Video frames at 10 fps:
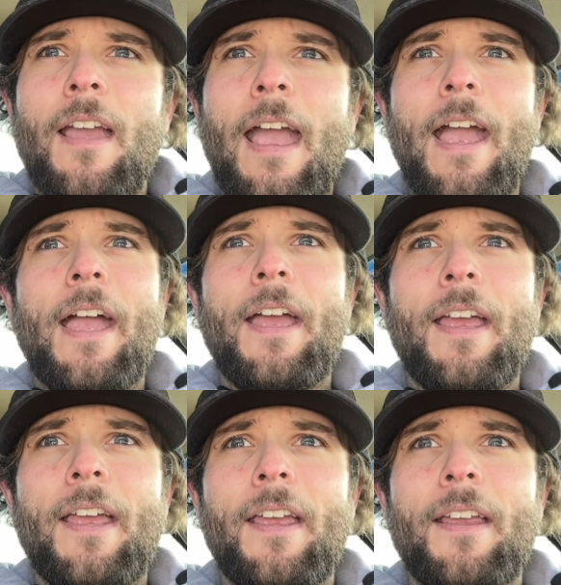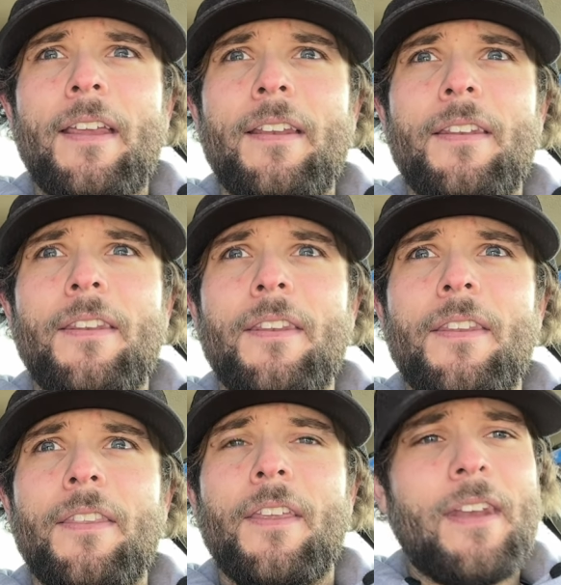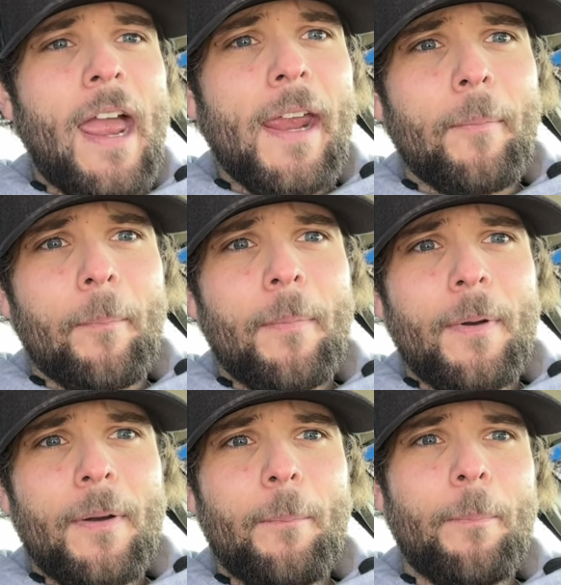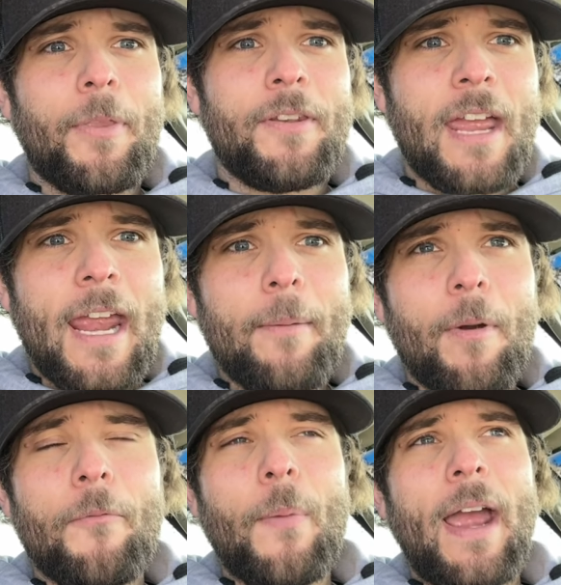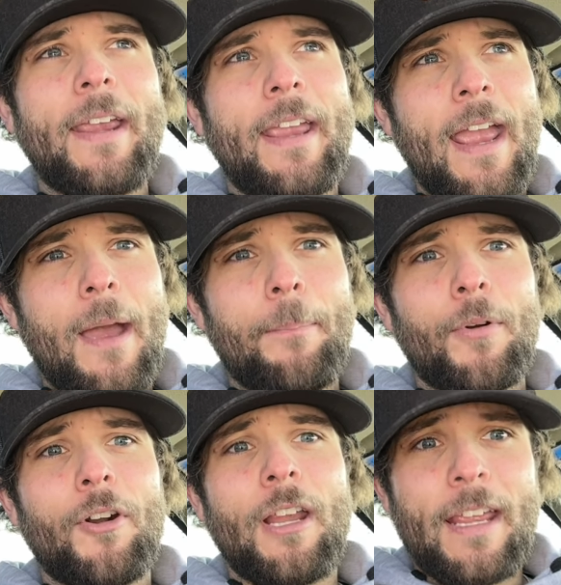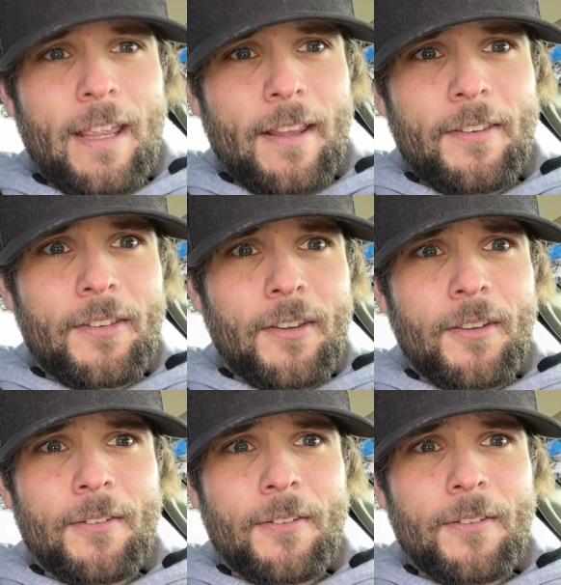and the name. The name of my camper is...